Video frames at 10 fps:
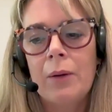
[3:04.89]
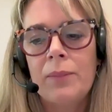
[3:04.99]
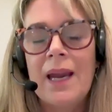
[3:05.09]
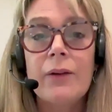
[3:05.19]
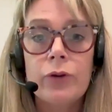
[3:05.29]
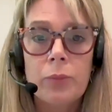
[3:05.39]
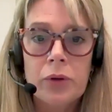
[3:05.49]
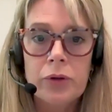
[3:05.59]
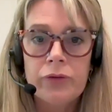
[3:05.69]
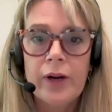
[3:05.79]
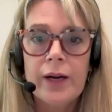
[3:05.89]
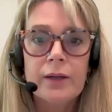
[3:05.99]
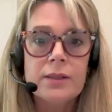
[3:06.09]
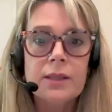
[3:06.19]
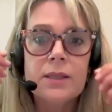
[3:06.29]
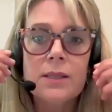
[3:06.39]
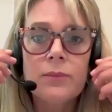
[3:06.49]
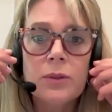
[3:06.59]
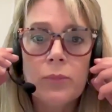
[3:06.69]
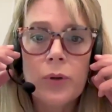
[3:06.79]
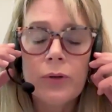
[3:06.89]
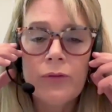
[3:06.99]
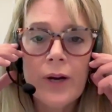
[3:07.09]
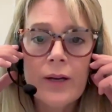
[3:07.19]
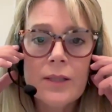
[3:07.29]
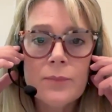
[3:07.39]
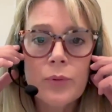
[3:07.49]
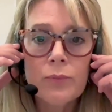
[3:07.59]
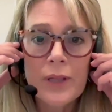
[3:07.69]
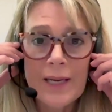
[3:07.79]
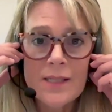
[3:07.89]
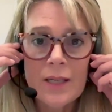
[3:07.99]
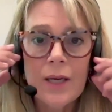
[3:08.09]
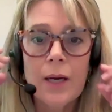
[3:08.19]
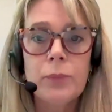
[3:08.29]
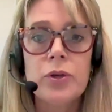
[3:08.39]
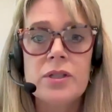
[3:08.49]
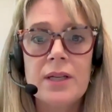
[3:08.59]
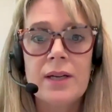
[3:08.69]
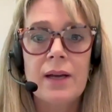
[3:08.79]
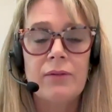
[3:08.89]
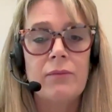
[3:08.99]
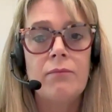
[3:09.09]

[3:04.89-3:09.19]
behavioral profiles and symptom profiles p- place a young person at